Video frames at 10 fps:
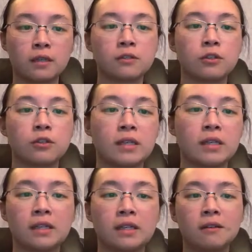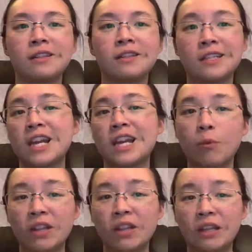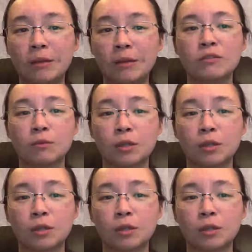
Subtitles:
So basically, they take away the lipids from